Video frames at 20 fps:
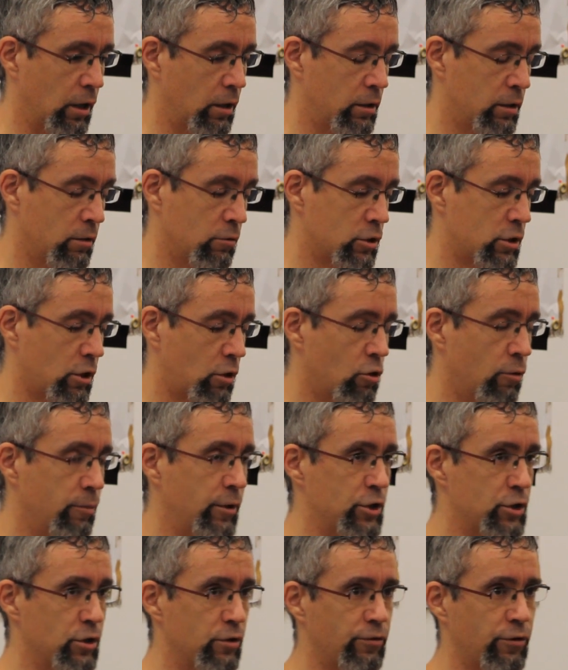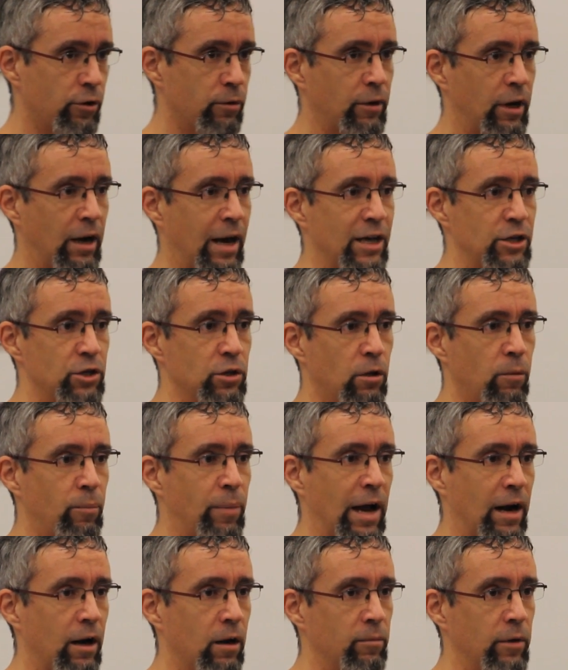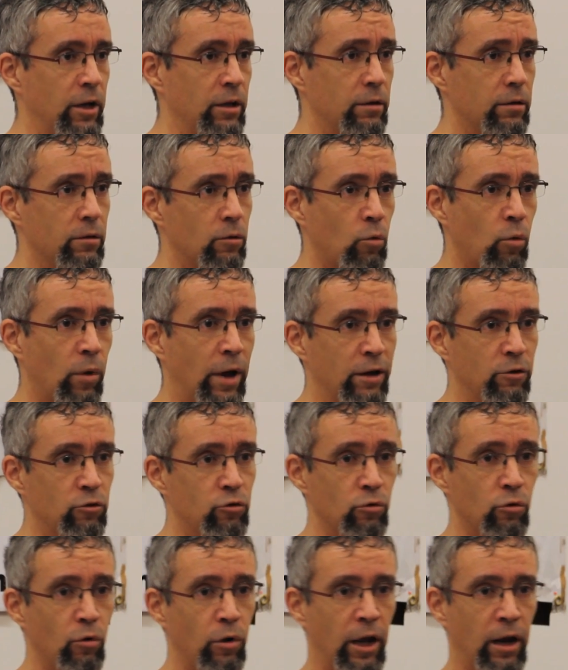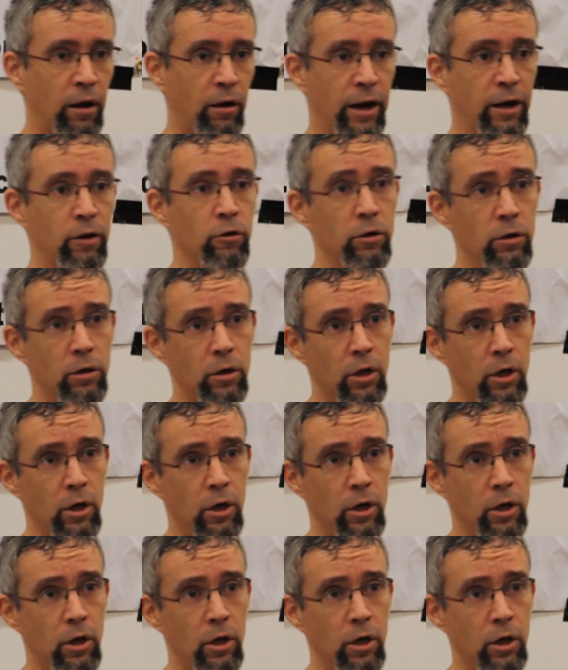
there was a commission from the national parliament, went to Guerrero